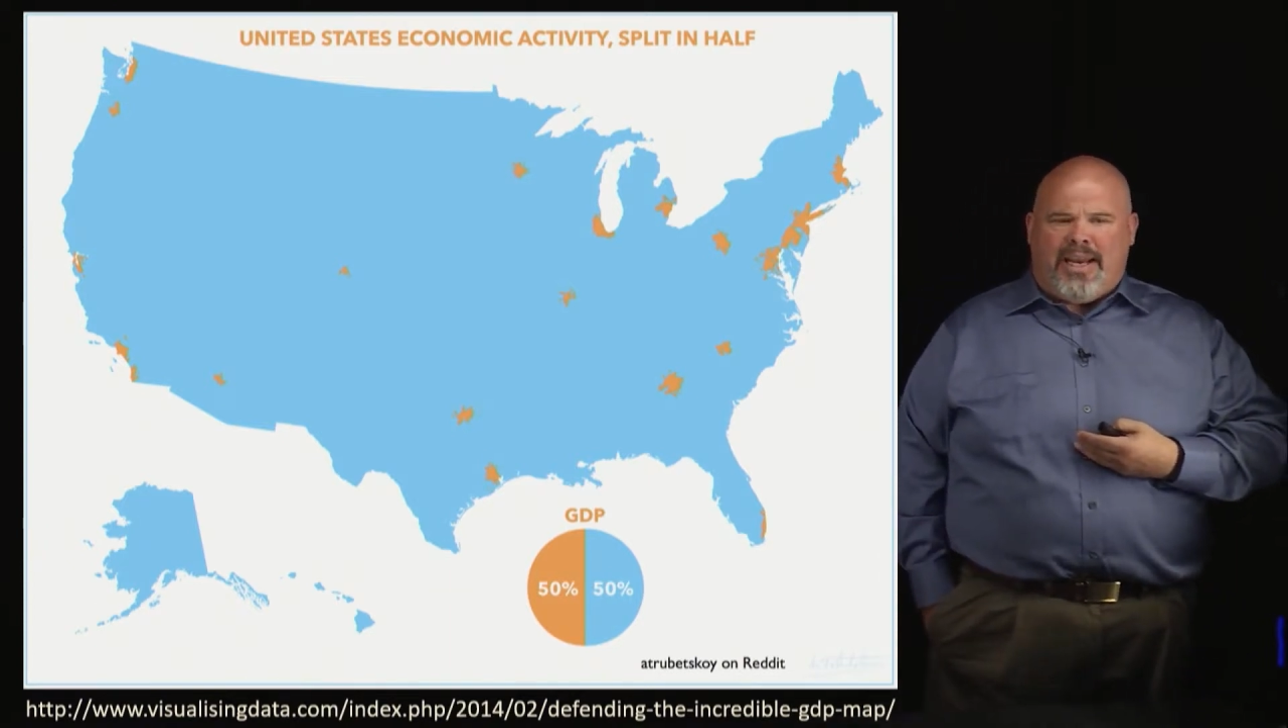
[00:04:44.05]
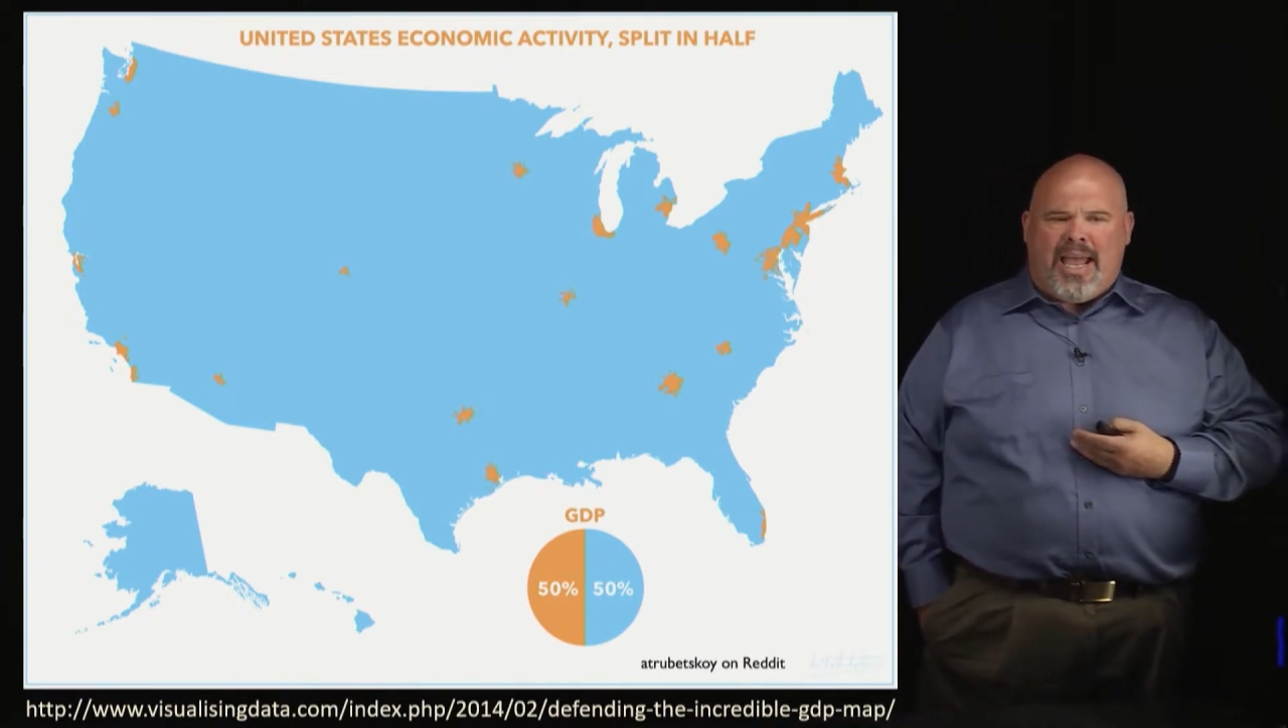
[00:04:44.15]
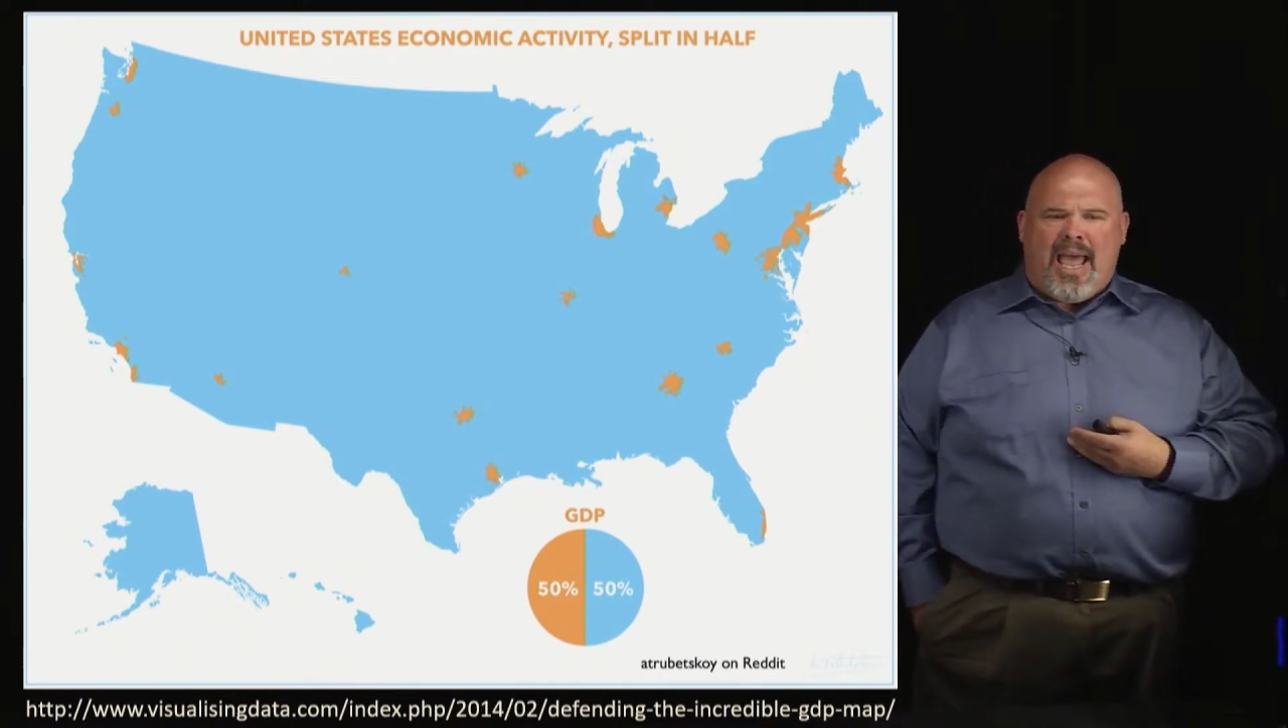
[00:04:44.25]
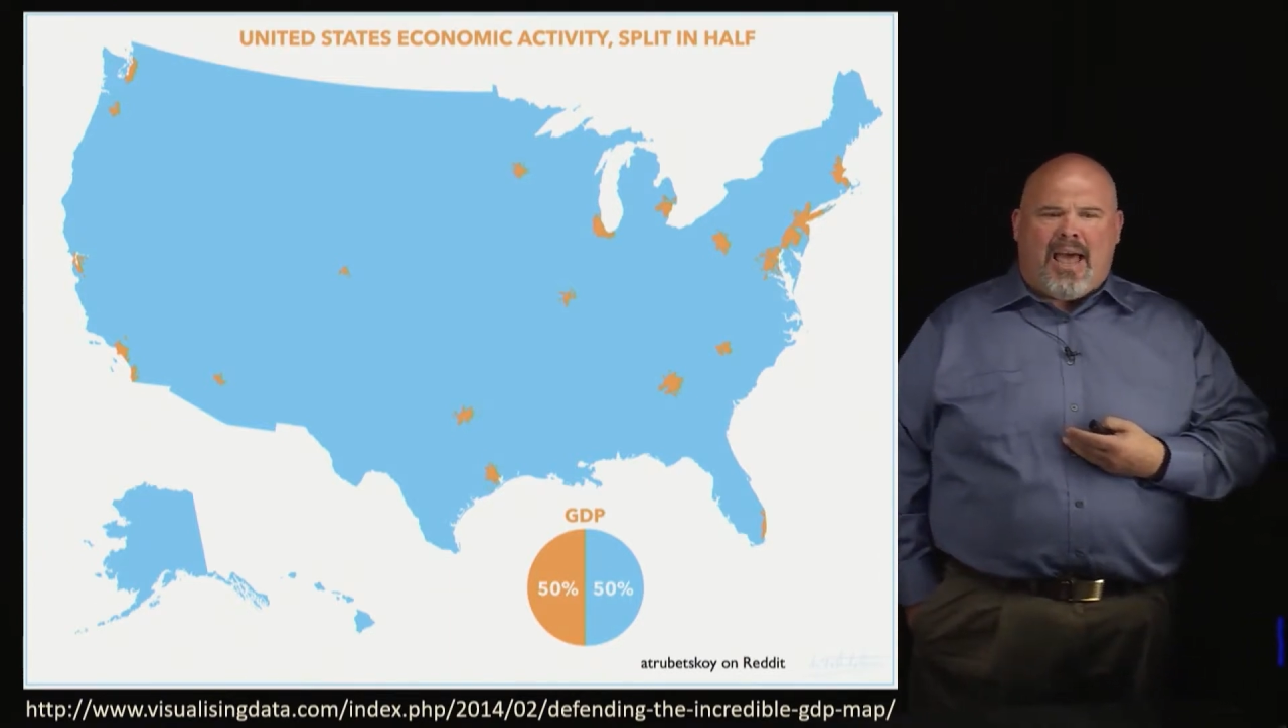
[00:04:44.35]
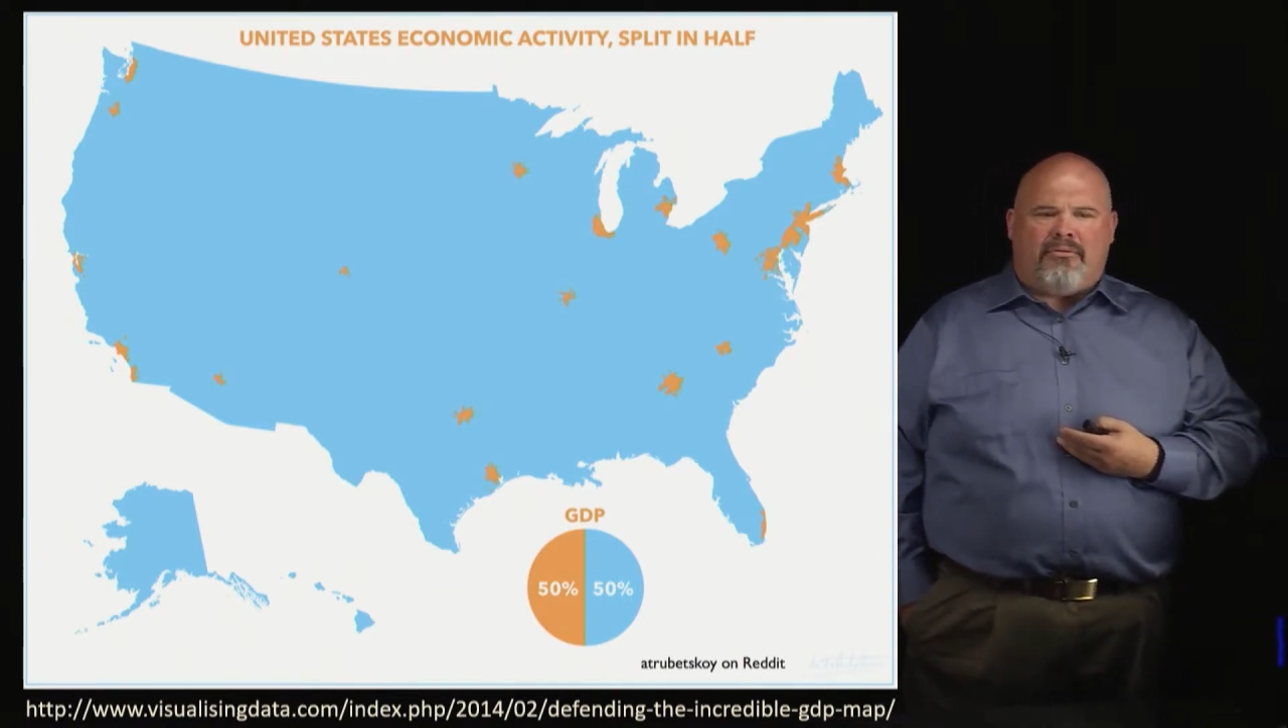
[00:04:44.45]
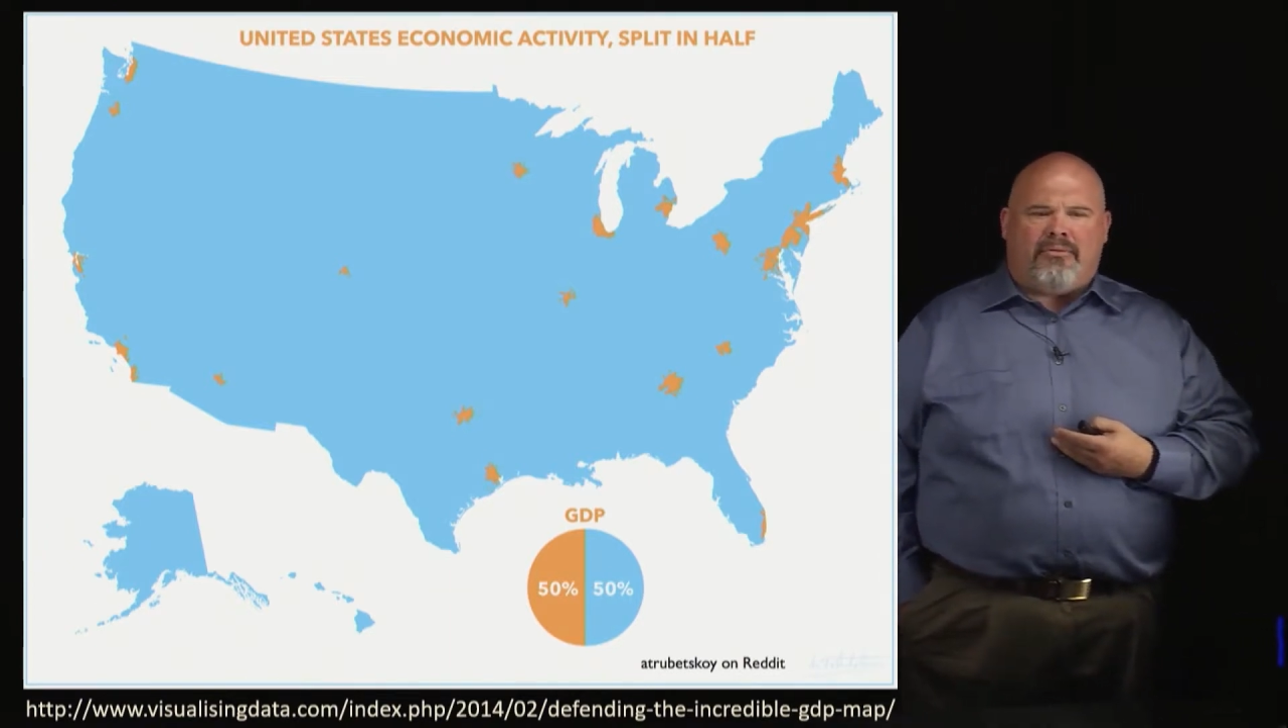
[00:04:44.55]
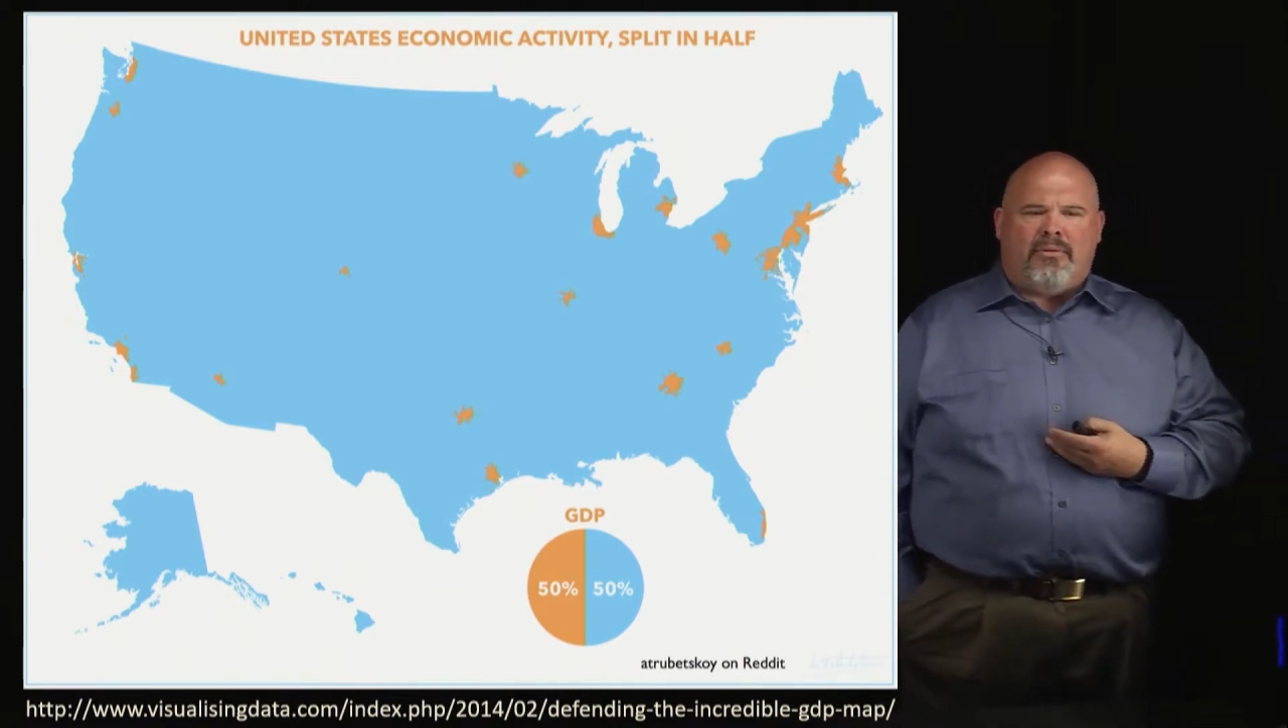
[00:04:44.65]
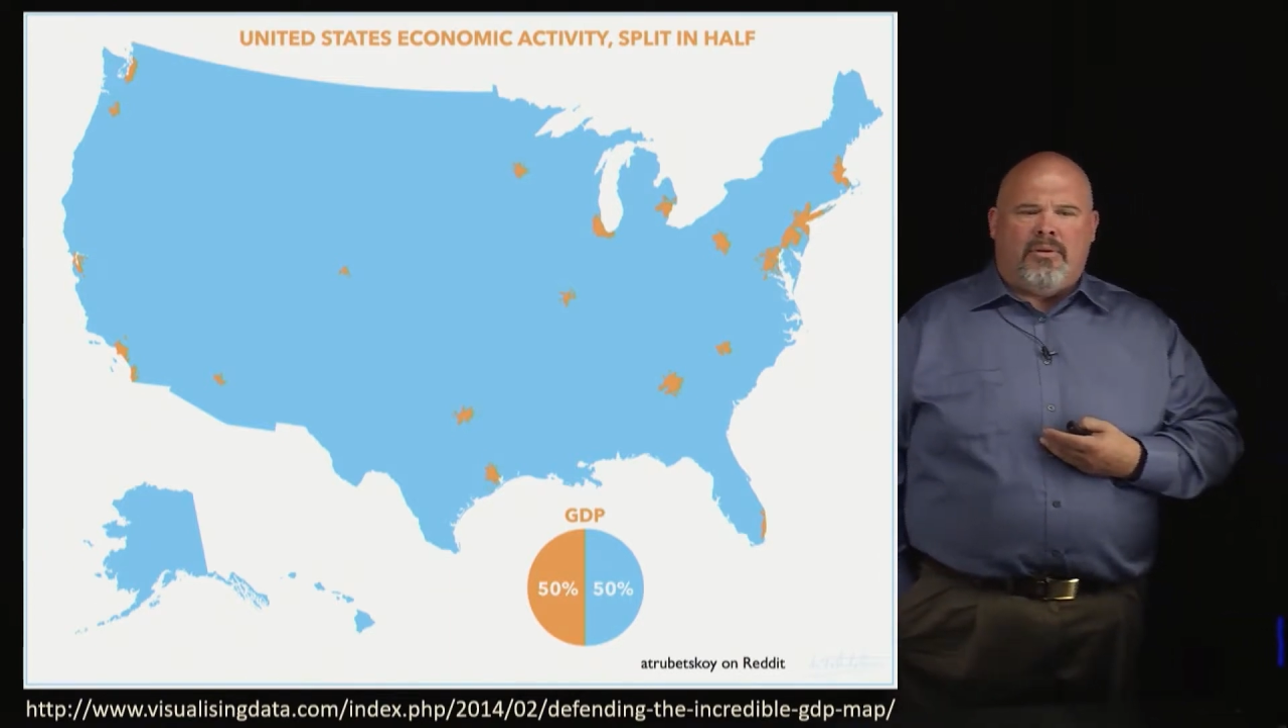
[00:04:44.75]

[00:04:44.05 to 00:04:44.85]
in half.